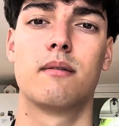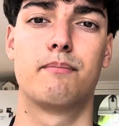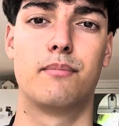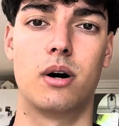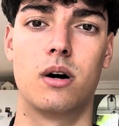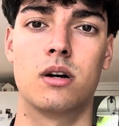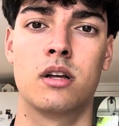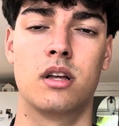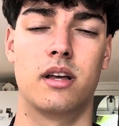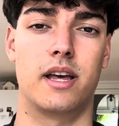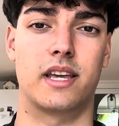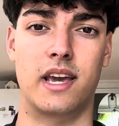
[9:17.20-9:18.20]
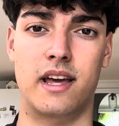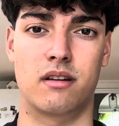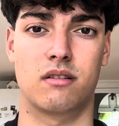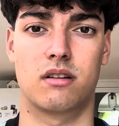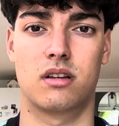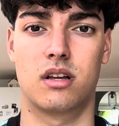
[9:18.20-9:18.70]
But again,
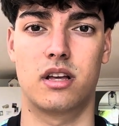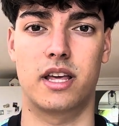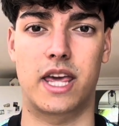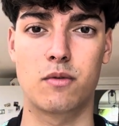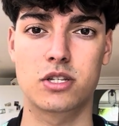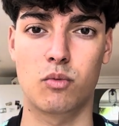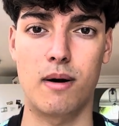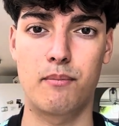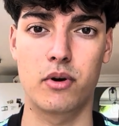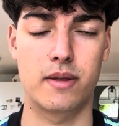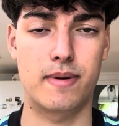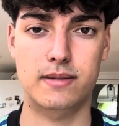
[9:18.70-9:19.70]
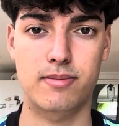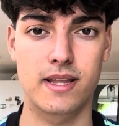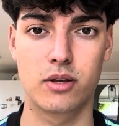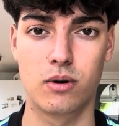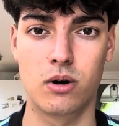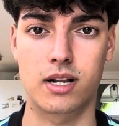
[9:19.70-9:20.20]
he was at one point the best player in
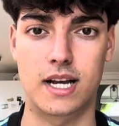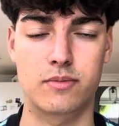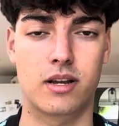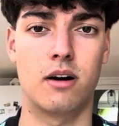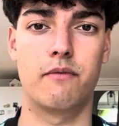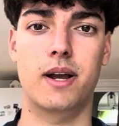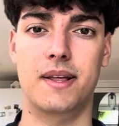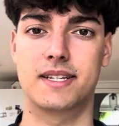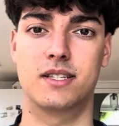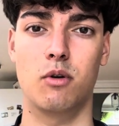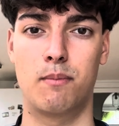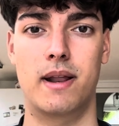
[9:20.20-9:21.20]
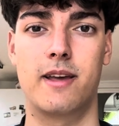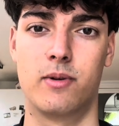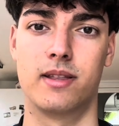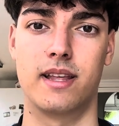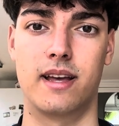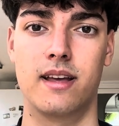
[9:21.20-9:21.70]
the world, guys. We can't forget there's still a player
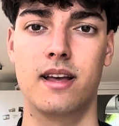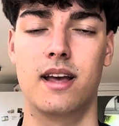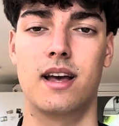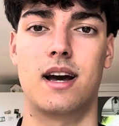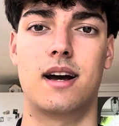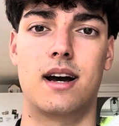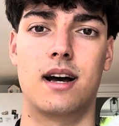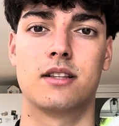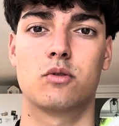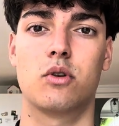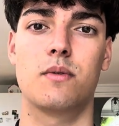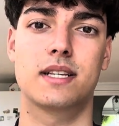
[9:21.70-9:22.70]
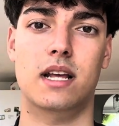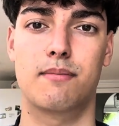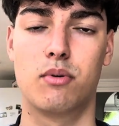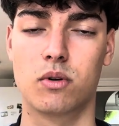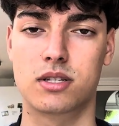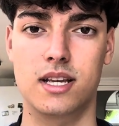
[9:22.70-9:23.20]
in there. And although he's had a
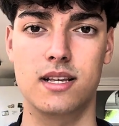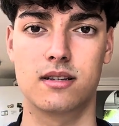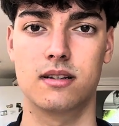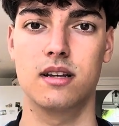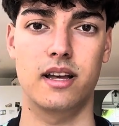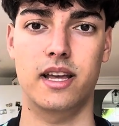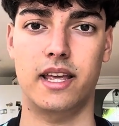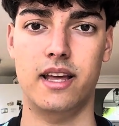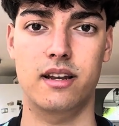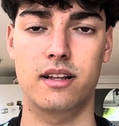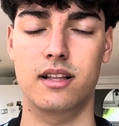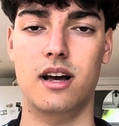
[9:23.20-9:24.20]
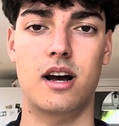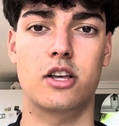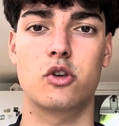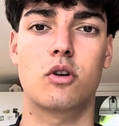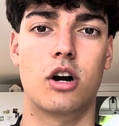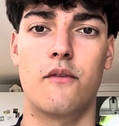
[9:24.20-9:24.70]
poor season, again,
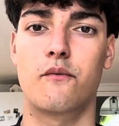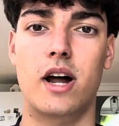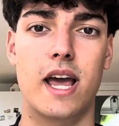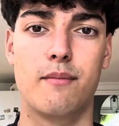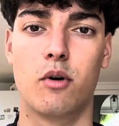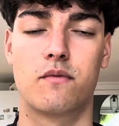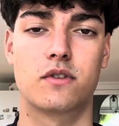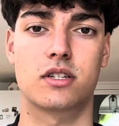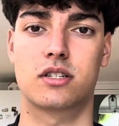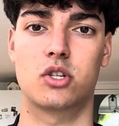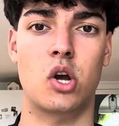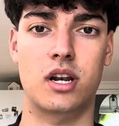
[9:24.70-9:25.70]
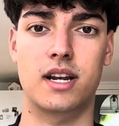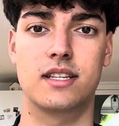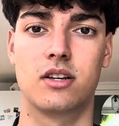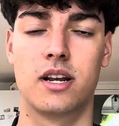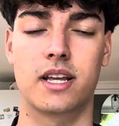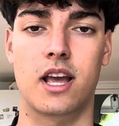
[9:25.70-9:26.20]
you can't write him off just suddenly
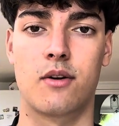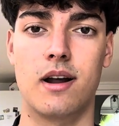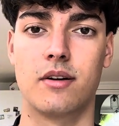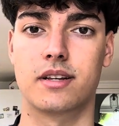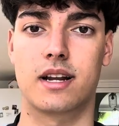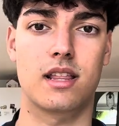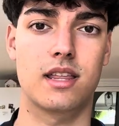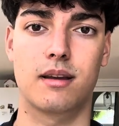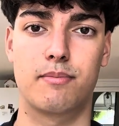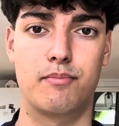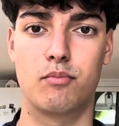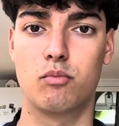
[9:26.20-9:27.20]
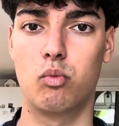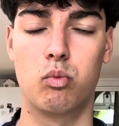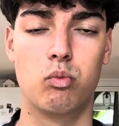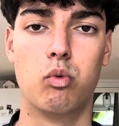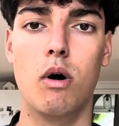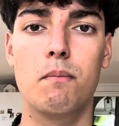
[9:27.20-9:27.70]
turning it around. And I think
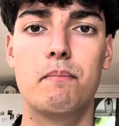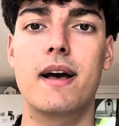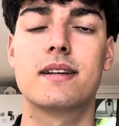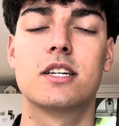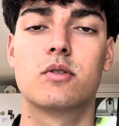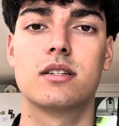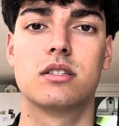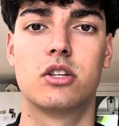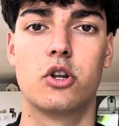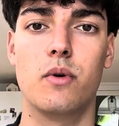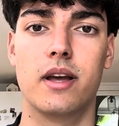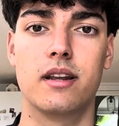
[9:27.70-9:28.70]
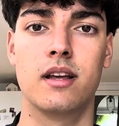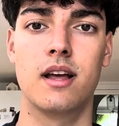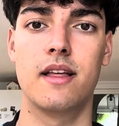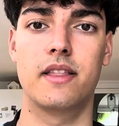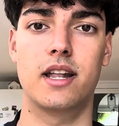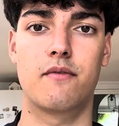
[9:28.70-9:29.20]
what better situation to do it in
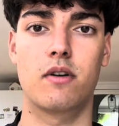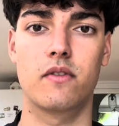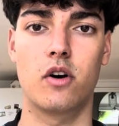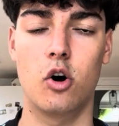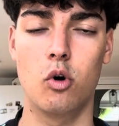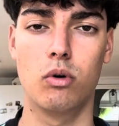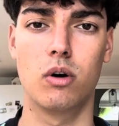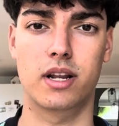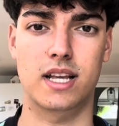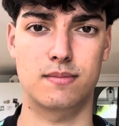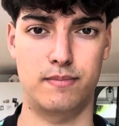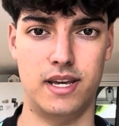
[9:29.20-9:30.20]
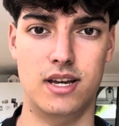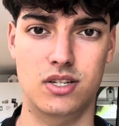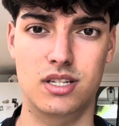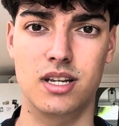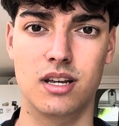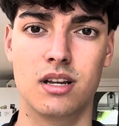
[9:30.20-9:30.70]
than in front of the whole world against
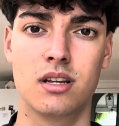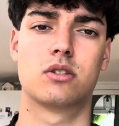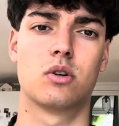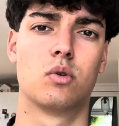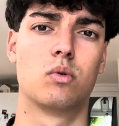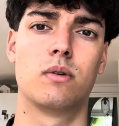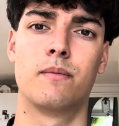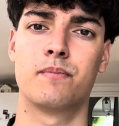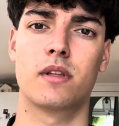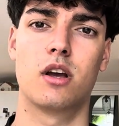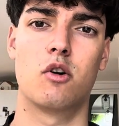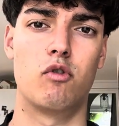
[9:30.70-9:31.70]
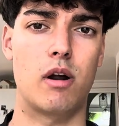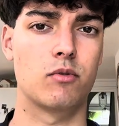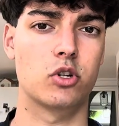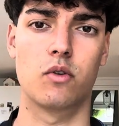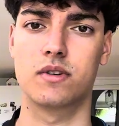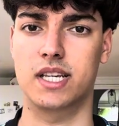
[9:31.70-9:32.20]
PSG. So Real
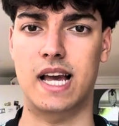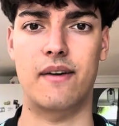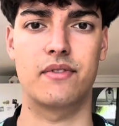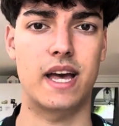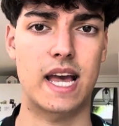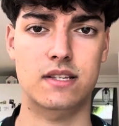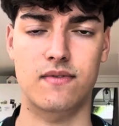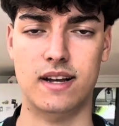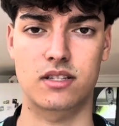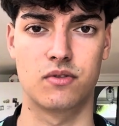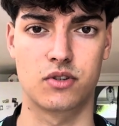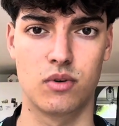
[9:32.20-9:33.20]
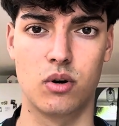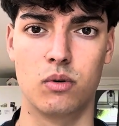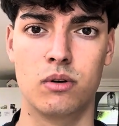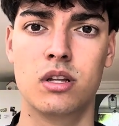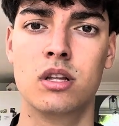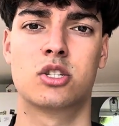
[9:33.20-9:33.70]
Madrid obviously have the X factor as well.
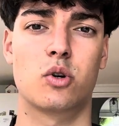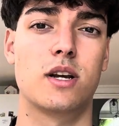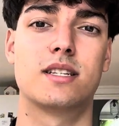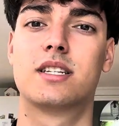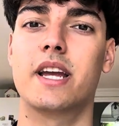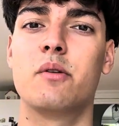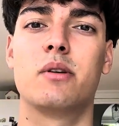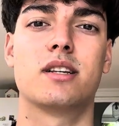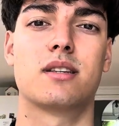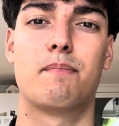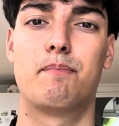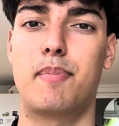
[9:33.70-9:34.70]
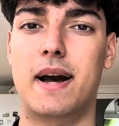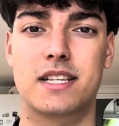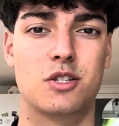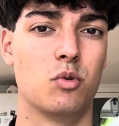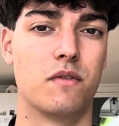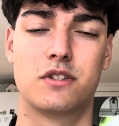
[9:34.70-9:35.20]
So it's generally a
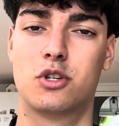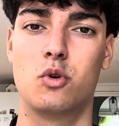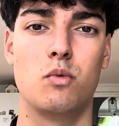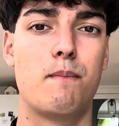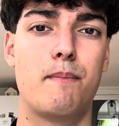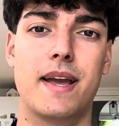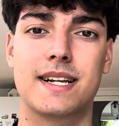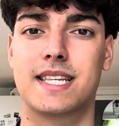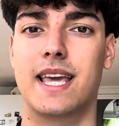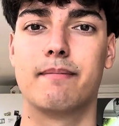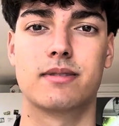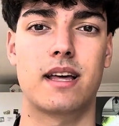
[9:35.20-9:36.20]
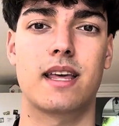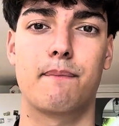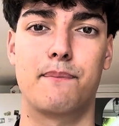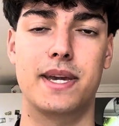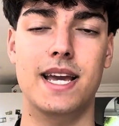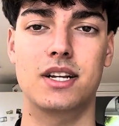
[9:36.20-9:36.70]
battle of 2 big teams. I think
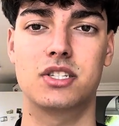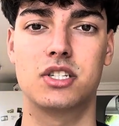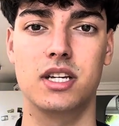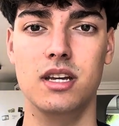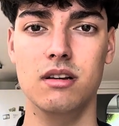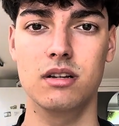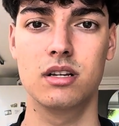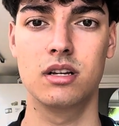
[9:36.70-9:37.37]
PSG